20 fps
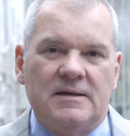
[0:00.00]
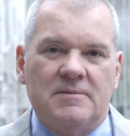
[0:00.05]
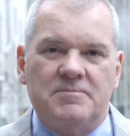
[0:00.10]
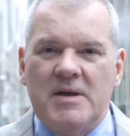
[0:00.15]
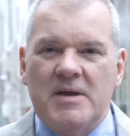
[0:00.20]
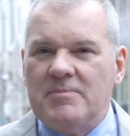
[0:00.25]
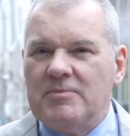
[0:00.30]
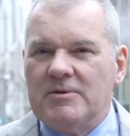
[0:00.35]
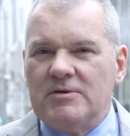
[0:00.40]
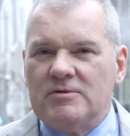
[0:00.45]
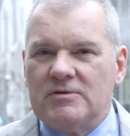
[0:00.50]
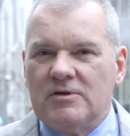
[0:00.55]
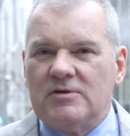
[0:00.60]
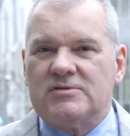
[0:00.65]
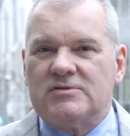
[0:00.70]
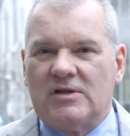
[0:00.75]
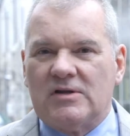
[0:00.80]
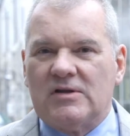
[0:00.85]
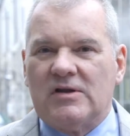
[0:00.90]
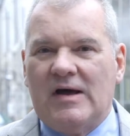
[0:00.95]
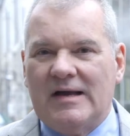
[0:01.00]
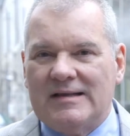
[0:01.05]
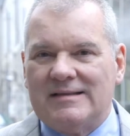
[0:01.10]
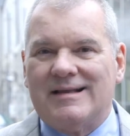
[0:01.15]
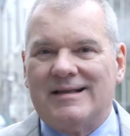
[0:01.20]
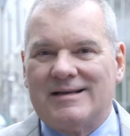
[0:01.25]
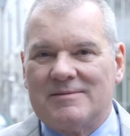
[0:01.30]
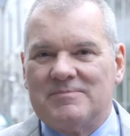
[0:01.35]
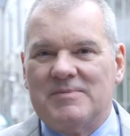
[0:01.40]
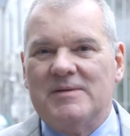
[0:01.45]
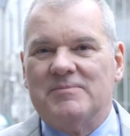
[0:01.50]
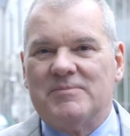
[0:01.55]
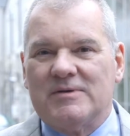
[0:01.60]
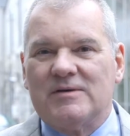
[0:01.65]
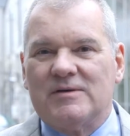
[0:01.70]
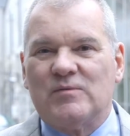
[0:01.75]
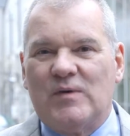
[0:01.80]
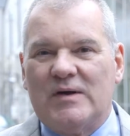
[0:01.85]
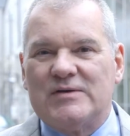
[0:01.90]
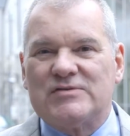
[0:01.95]
people who looked a lot like people
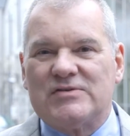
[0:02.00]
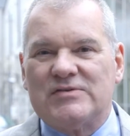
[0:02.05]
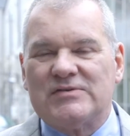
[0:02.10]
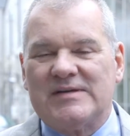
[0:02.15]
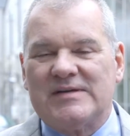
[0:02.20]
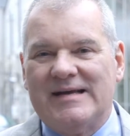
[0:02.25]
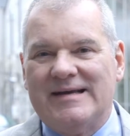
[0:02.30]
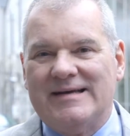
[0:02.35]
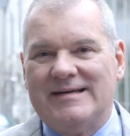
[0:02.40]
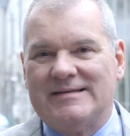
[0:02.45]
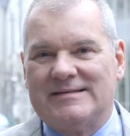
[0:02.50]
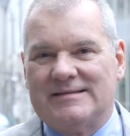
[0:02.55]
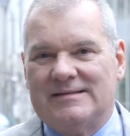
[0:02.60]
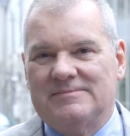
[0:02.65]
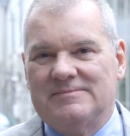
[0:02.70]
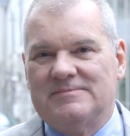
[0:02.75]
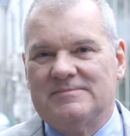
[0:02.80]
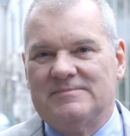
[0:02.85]
in Western Canada.